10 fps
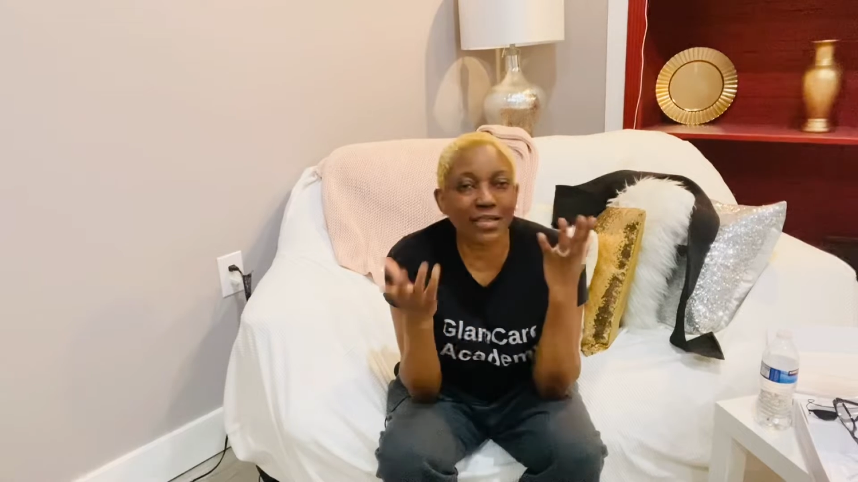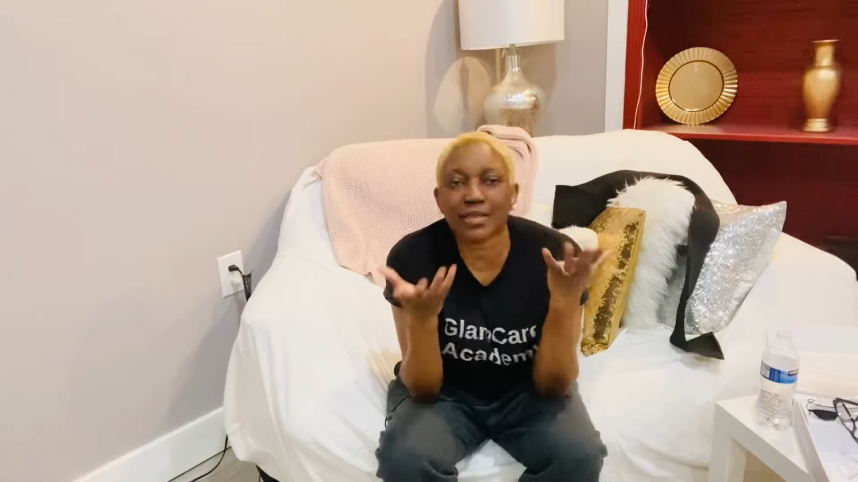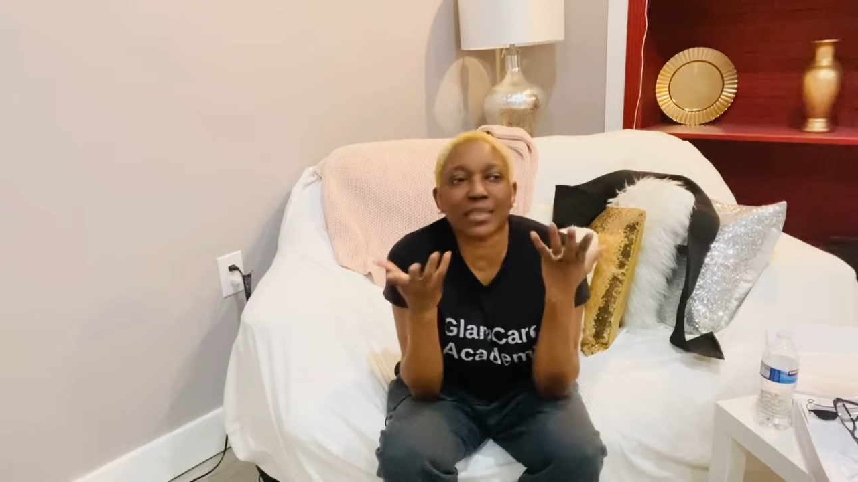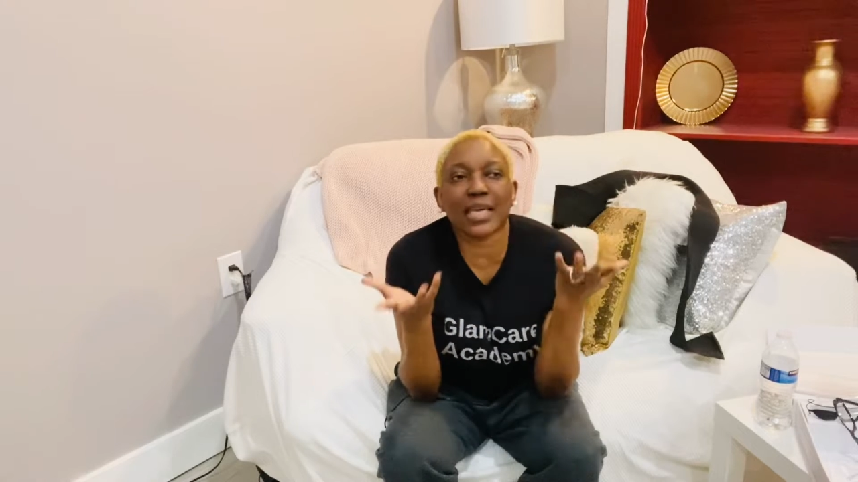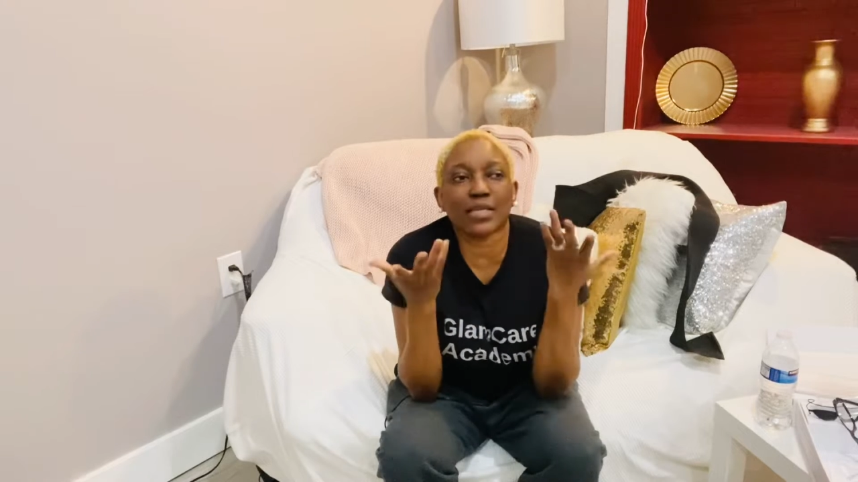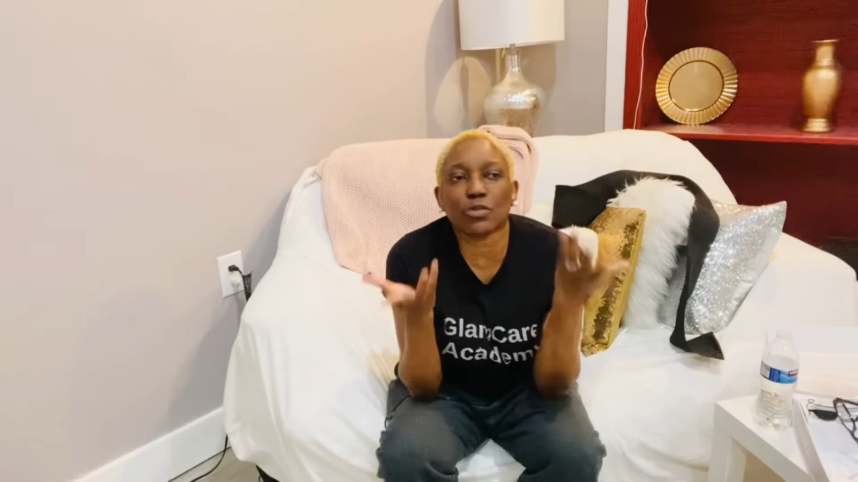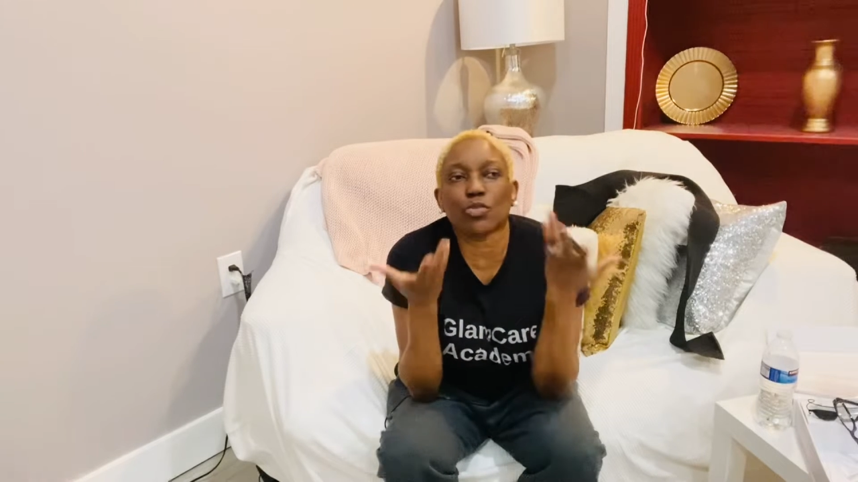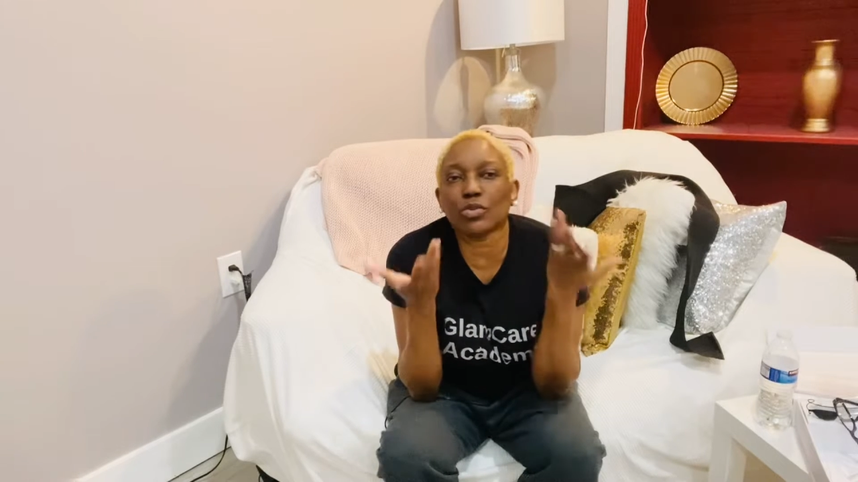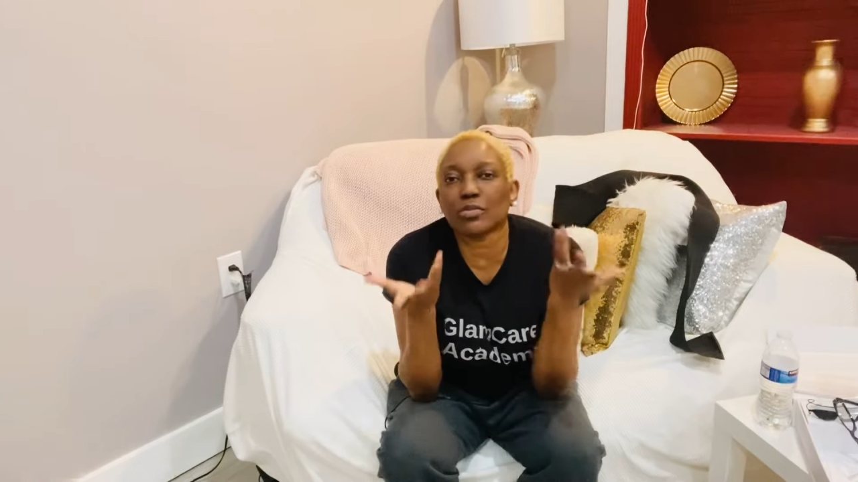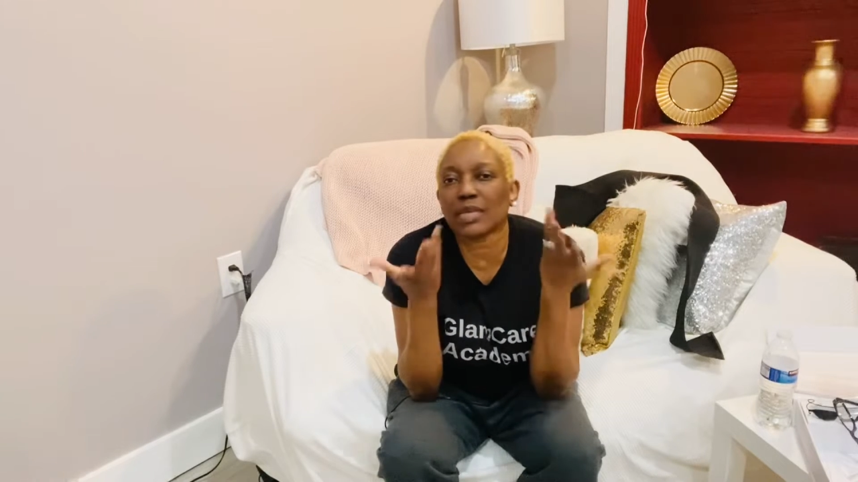The things
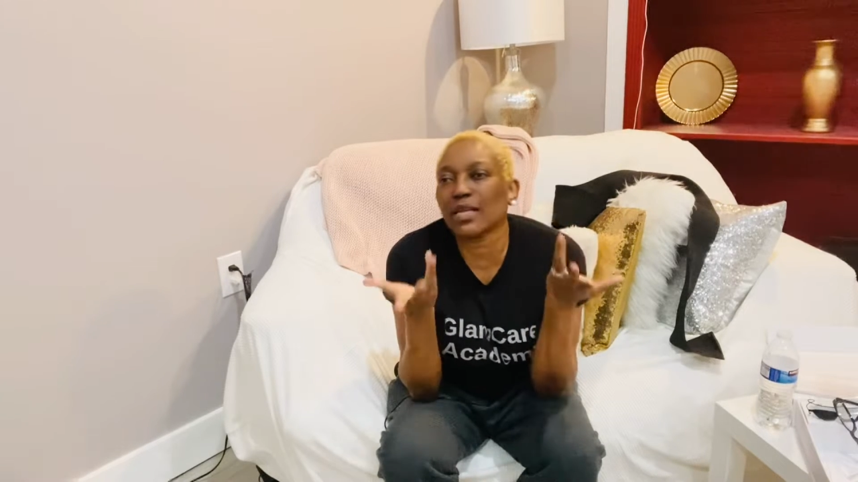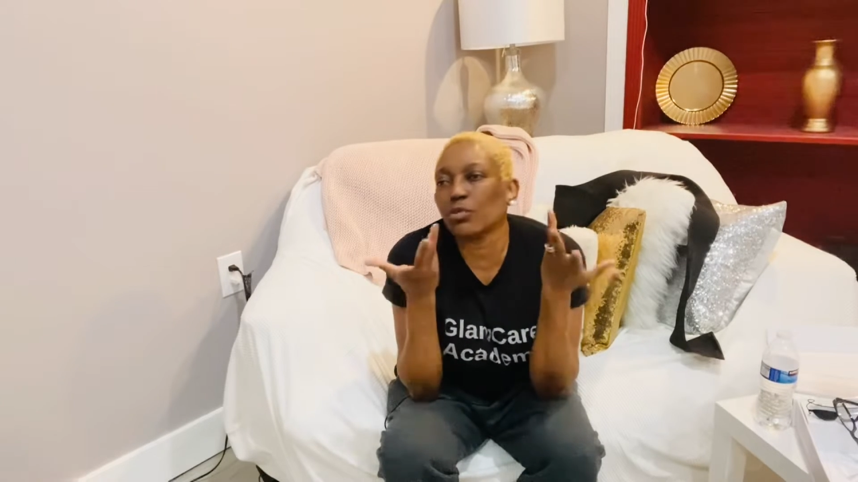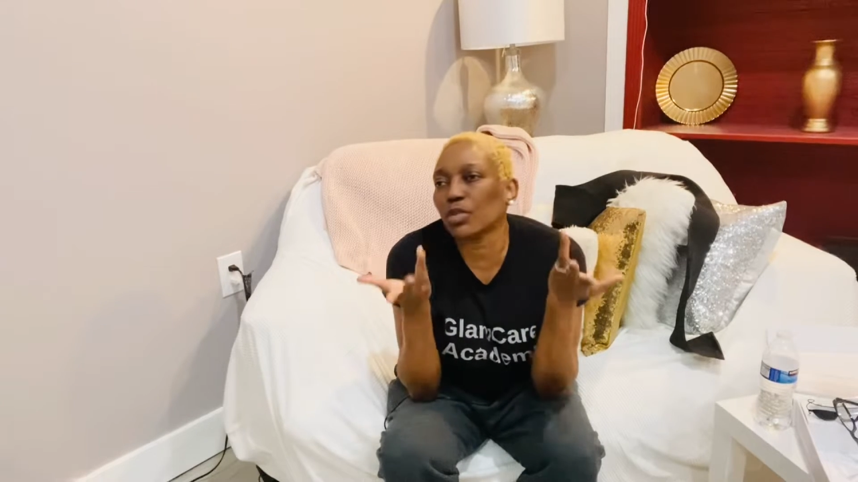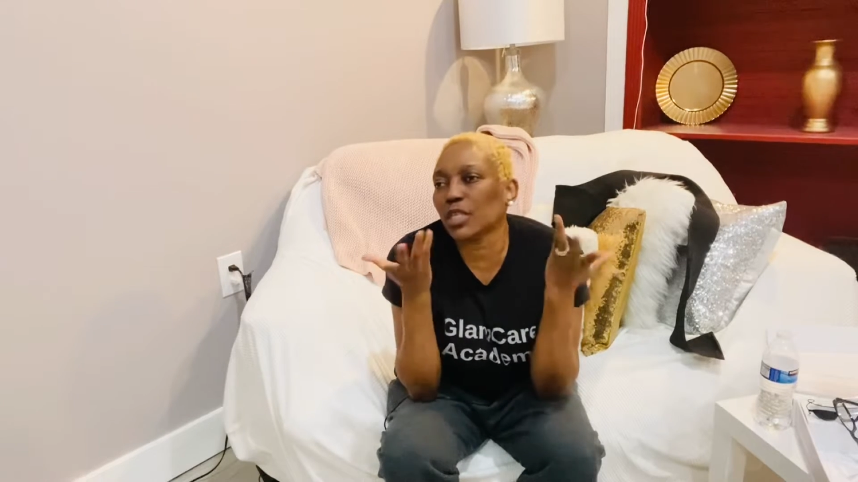won't, it